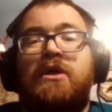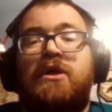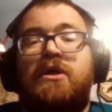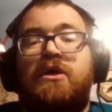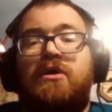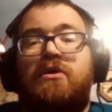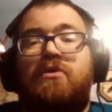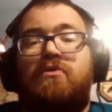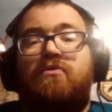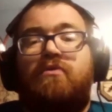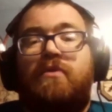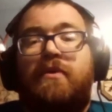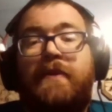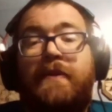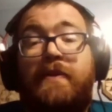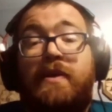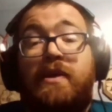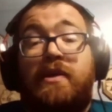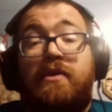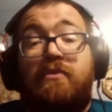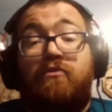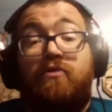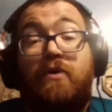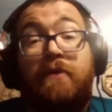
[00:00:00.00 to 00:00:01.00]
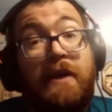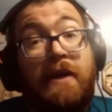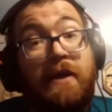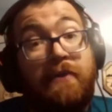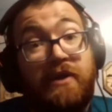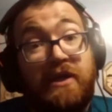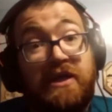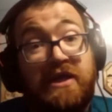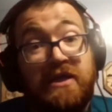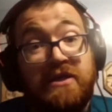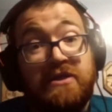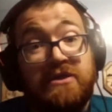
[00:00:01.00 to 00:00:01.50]

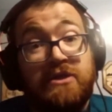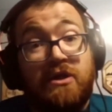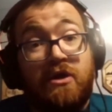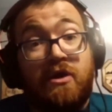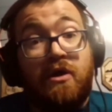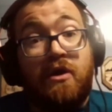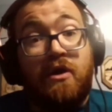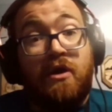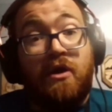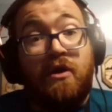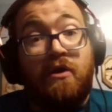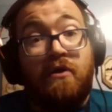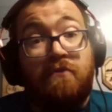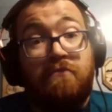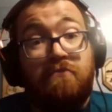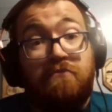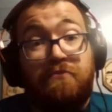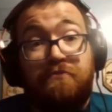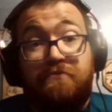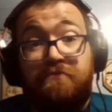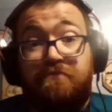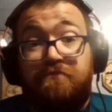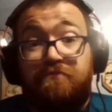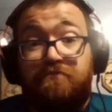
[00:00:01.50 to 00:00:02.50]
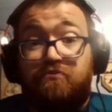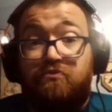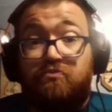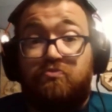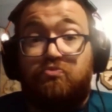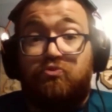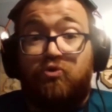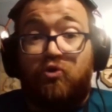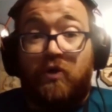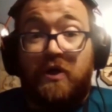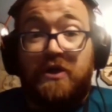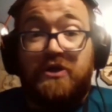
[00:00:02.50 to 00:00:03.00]
Republicans are
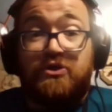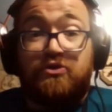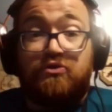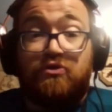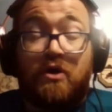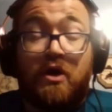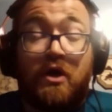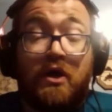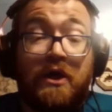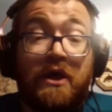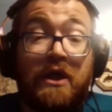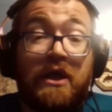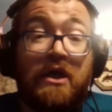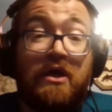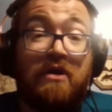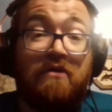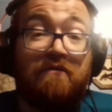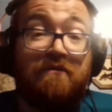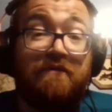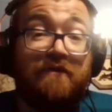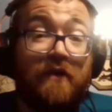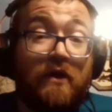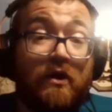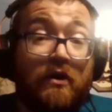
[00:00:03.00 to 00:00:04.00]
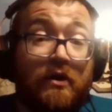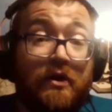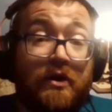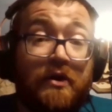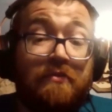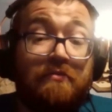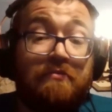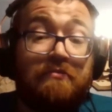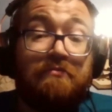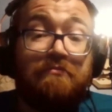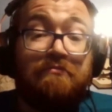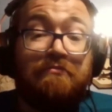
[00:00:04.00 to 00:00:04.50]
quite strong in Florida,
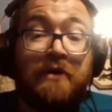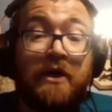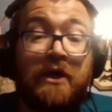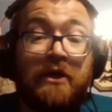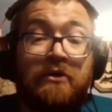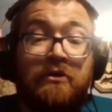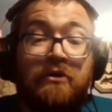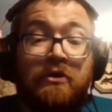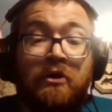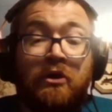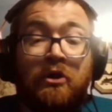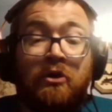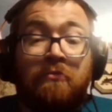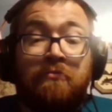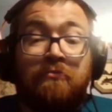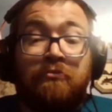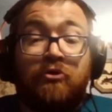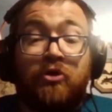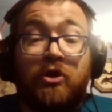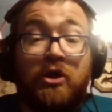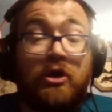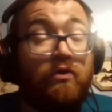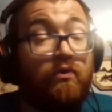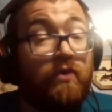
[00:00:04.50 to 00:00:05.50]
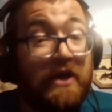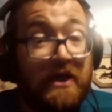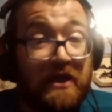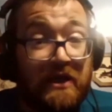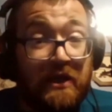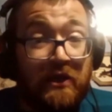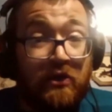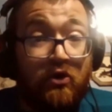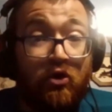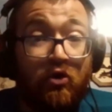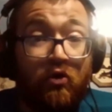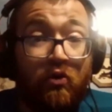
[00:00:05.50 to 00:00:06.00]
but they're pretty weak in
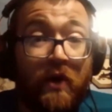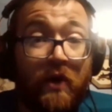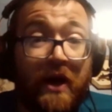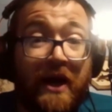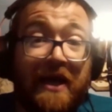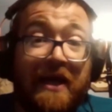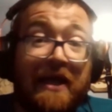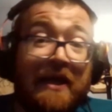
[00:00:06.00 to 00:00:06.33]
Hawaii.